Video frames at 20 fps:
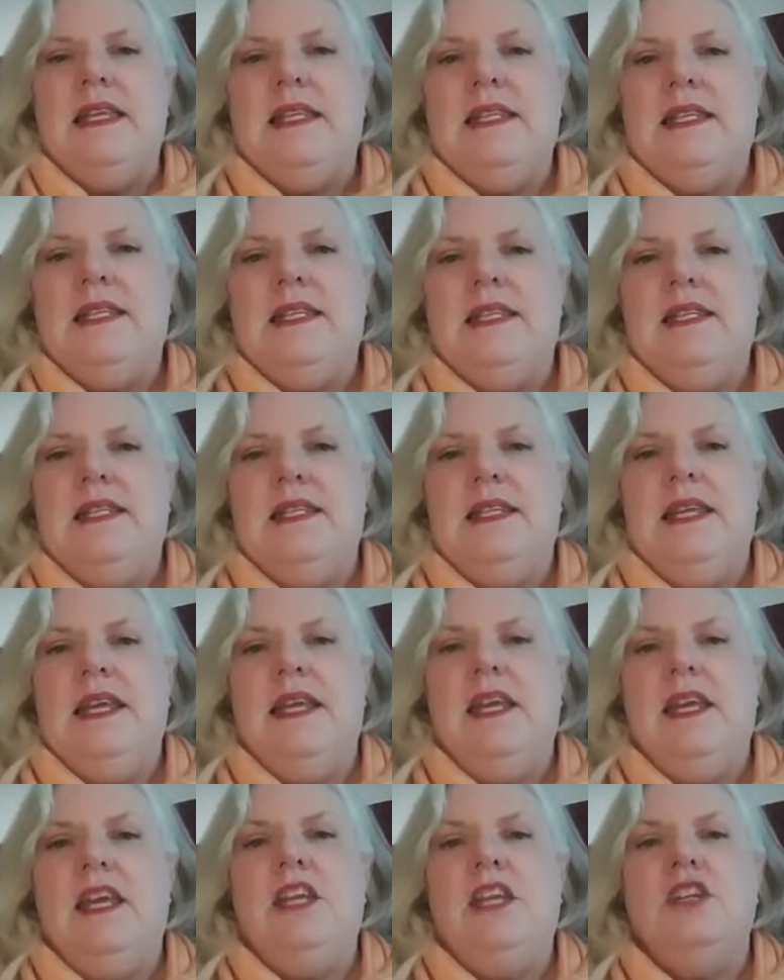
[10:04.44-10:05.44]

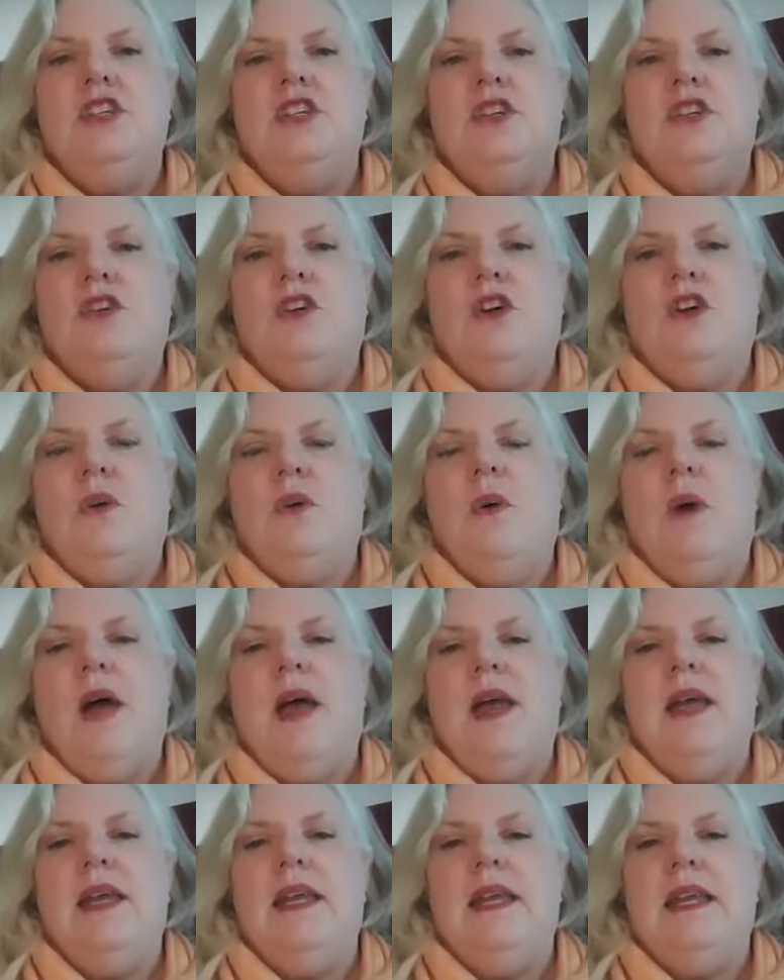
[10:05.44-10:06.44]
sink into your
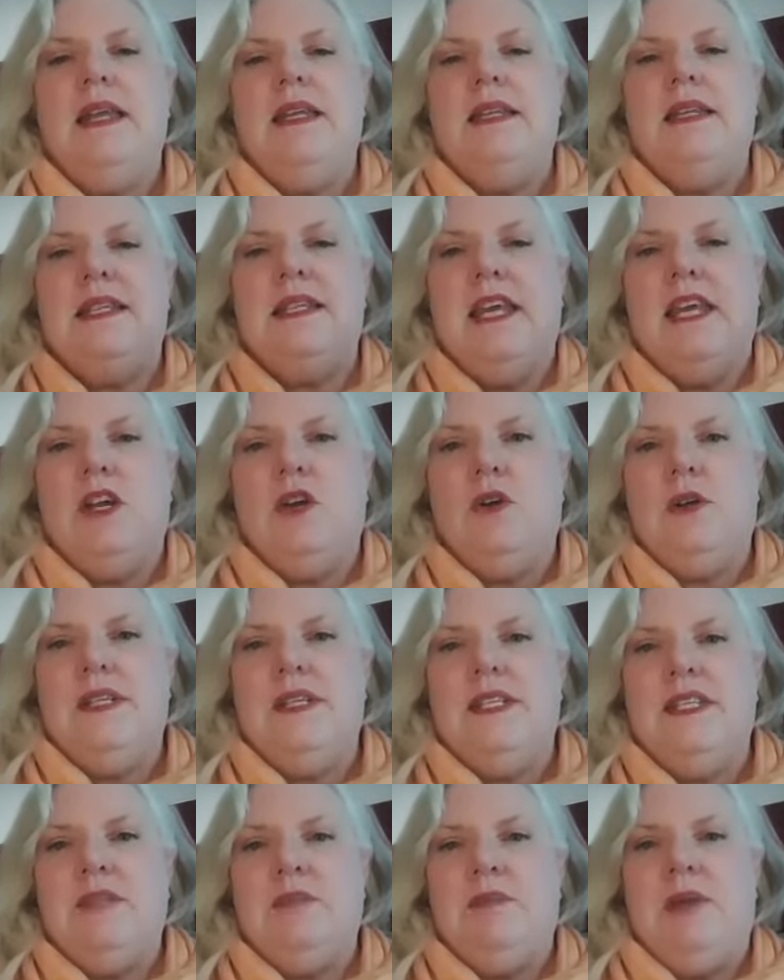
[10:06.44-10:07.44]
quiet and
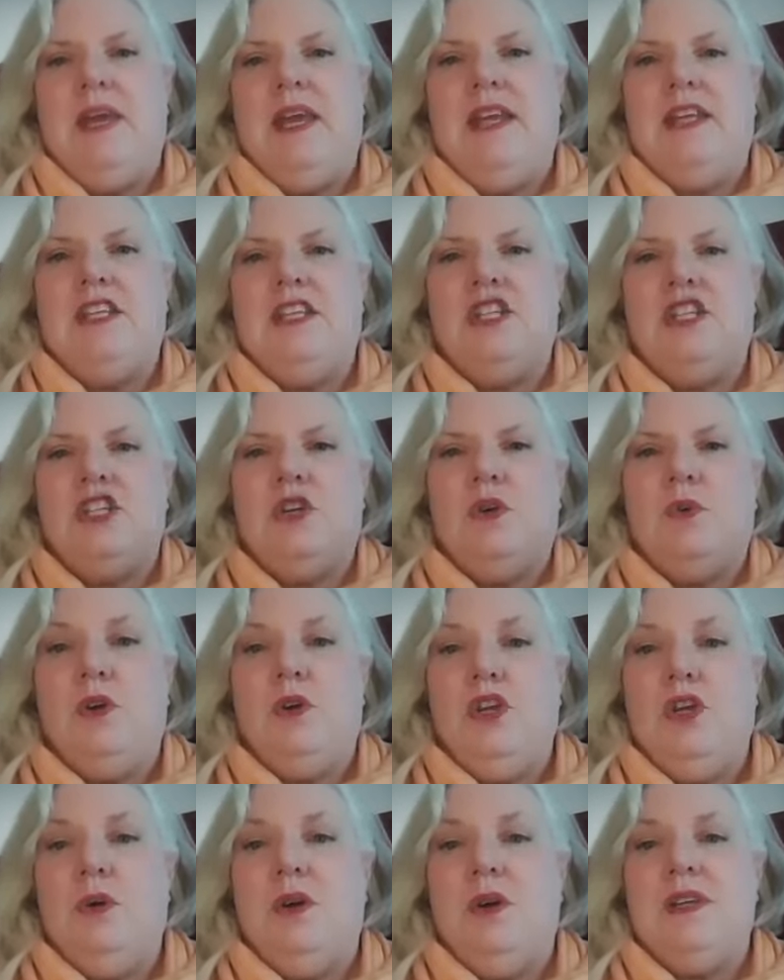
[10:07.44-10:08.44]
sacred space where
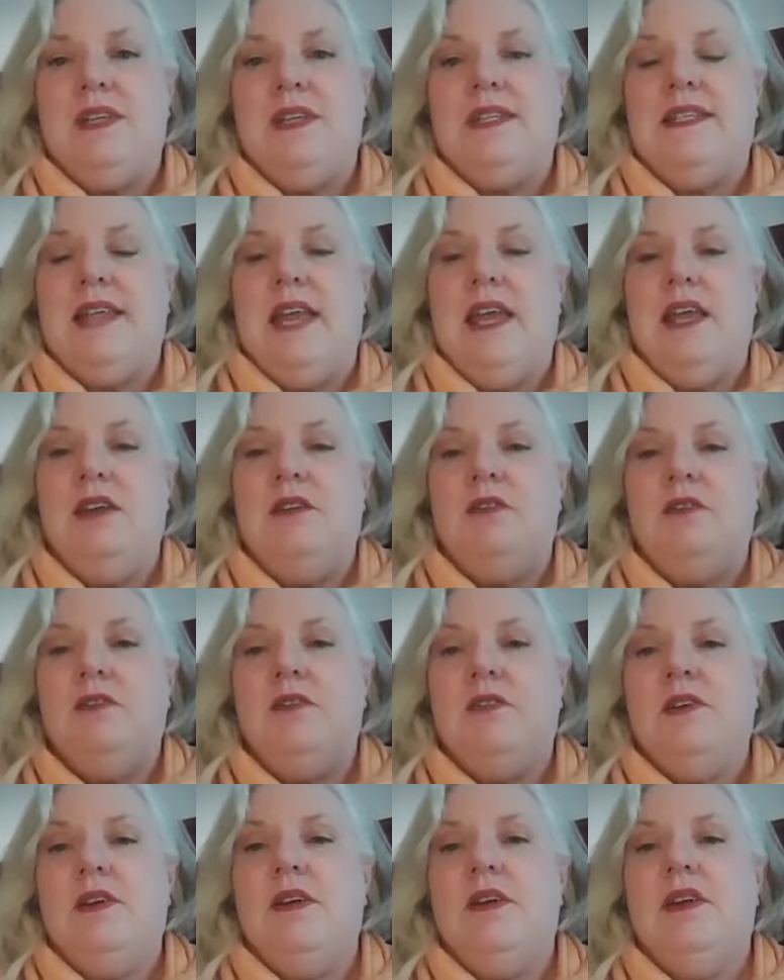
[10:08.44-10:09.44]
you are safe,
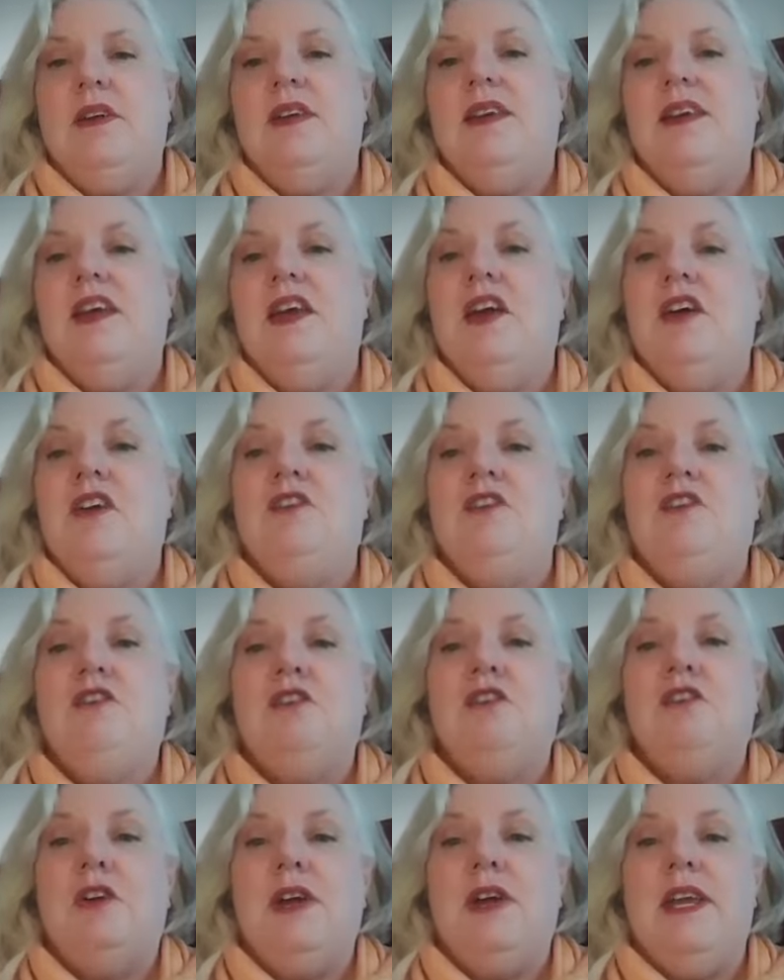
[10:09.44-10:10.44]

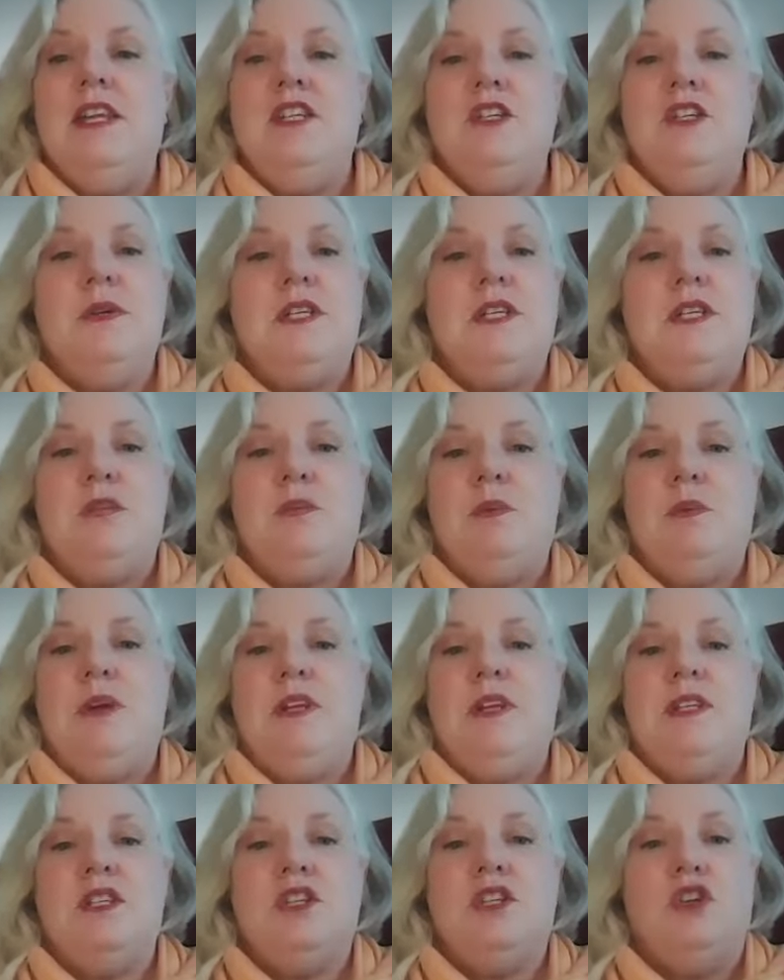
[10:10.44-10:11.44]
free to
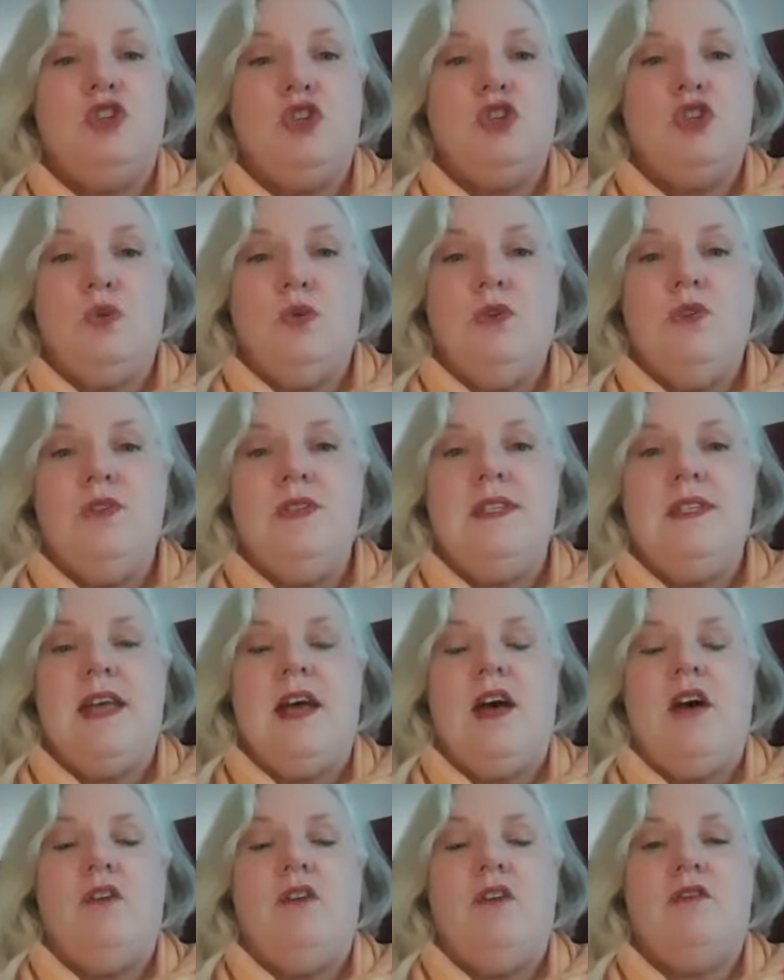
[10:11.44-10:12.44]
express your true
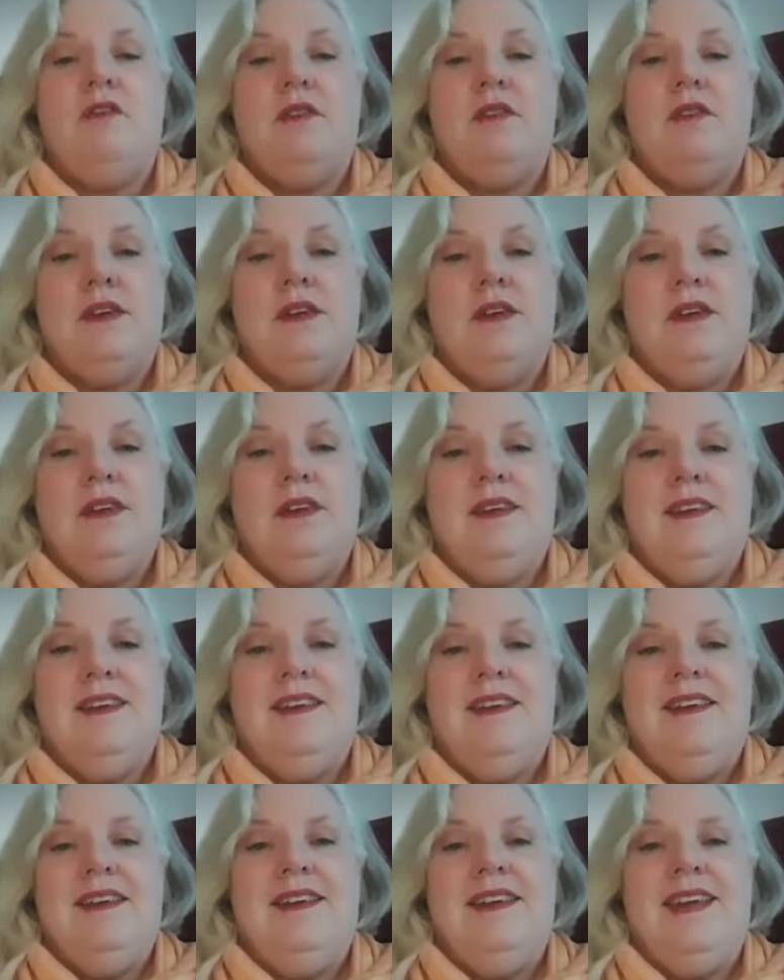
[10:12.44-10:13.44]
self,
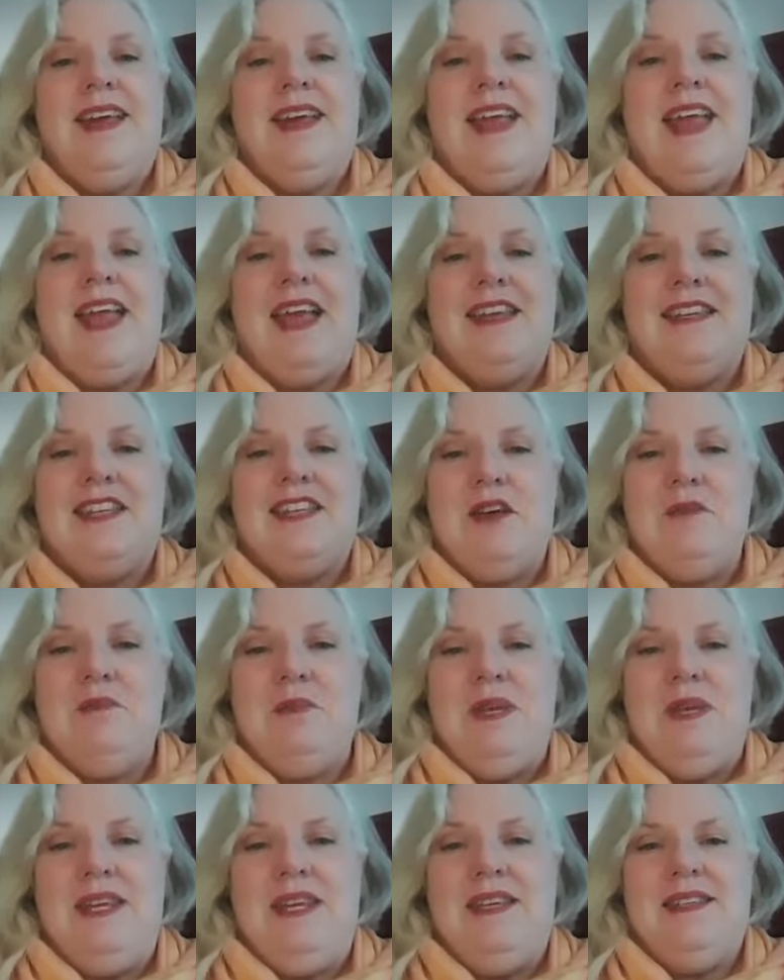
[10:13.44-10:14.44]
and at
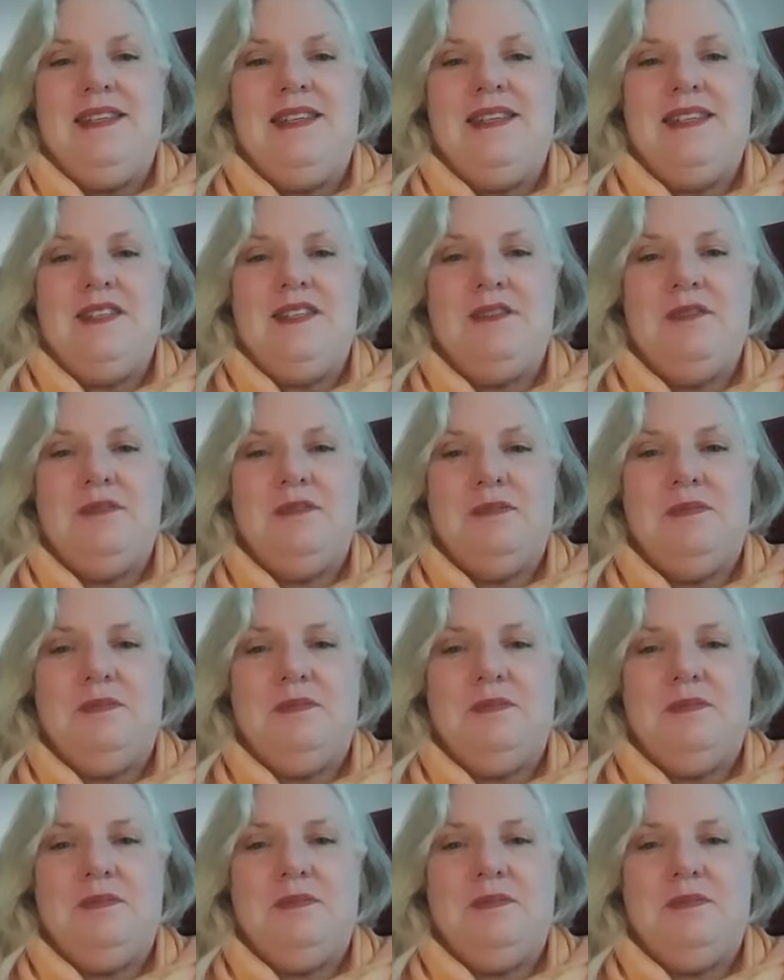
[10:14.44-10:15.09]
peace.